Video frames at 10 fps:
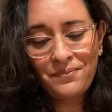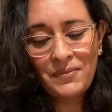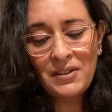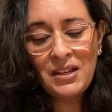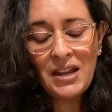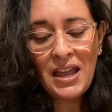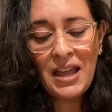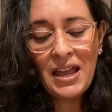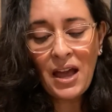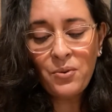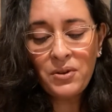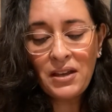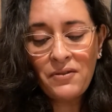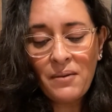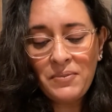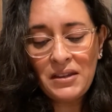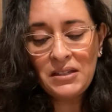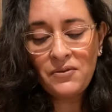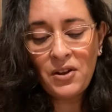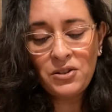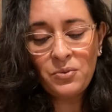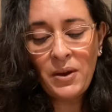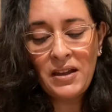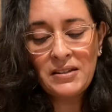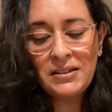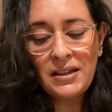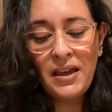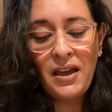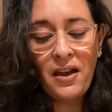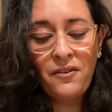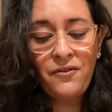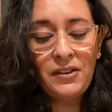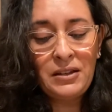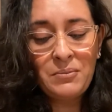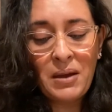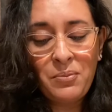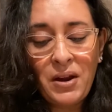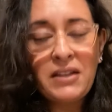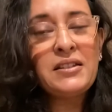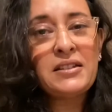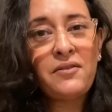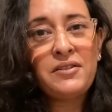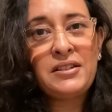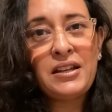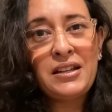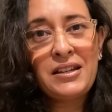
Today, I will give up these false ways of filling my praise deficit.